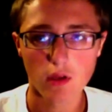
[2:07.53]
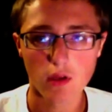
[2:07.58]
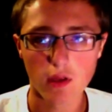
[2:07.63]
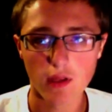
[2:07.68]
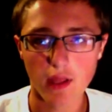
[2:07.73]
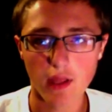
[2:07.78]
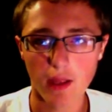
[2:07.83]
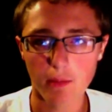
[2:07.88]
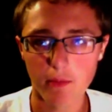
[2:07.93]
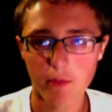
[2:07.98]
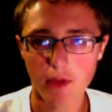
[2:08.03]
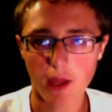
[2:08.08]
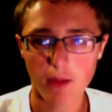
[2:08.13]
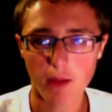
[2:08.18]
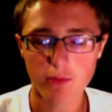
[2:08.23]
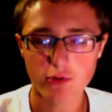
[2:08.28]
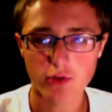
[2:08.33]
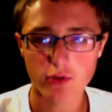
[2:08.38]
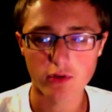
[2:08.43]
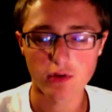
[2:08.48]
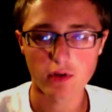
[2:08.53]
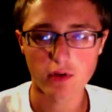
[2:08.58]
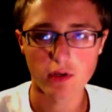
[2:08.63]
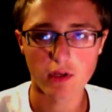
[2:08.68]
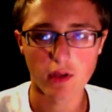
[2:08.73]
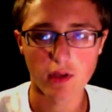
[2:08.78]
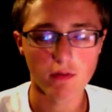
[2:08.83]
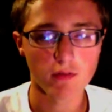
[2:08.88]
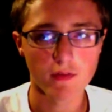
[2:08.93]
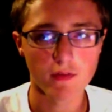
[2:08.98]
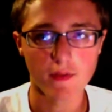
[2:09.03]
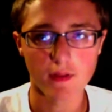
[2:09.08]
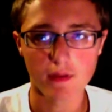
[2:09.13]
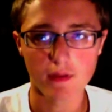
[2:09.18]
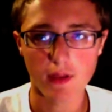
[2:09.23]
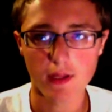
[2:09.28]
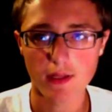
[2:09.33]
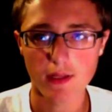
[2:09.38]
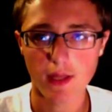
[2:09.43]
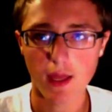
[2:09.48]
game capture and everything
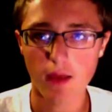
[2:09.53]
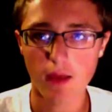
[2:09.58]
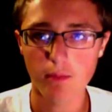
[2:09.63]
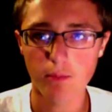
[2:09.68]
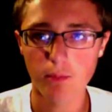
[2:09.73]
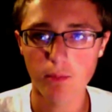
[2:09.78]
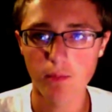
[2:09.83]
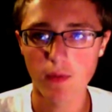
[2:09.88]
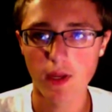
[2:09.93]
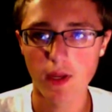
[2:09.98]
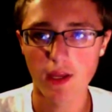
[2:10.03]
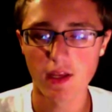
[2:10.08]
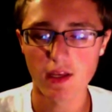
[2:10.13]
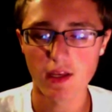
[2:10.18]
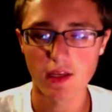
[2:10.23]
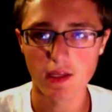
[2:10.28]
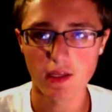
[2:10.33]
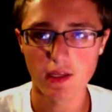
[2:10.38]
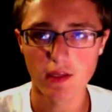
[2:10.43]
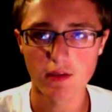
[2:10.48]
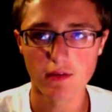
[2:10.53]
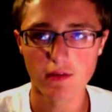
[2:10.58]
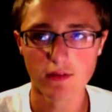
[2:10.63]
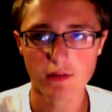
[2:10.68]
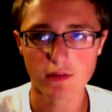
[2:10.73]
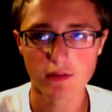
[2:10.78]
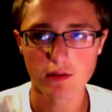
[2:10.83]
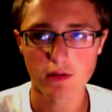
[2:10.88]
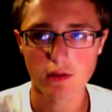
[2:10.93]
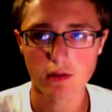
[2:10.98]
like that. It is,